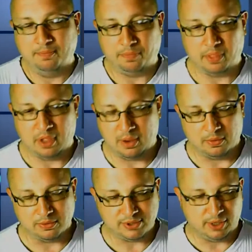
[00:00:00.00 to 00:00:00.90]
and I
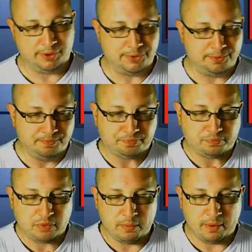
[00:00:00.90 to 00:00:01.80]
won't say who,
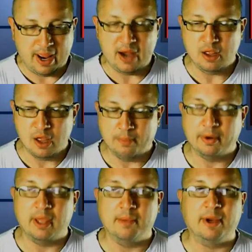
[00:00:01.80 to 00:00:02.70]
but I had a company
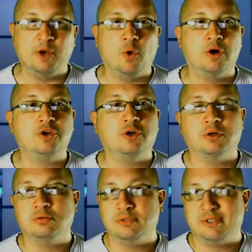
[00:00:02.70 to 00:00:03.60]
and my daughter
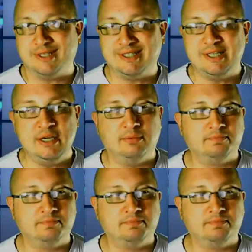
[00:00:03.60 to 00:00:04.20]
turned 16.